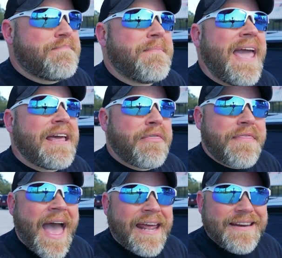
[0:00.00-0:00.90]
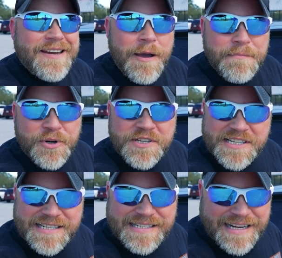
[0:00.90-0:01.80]
Make that number
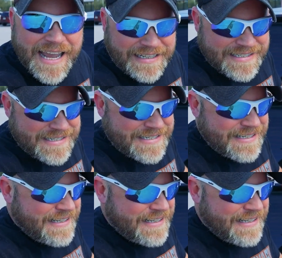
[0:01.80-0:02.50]
6.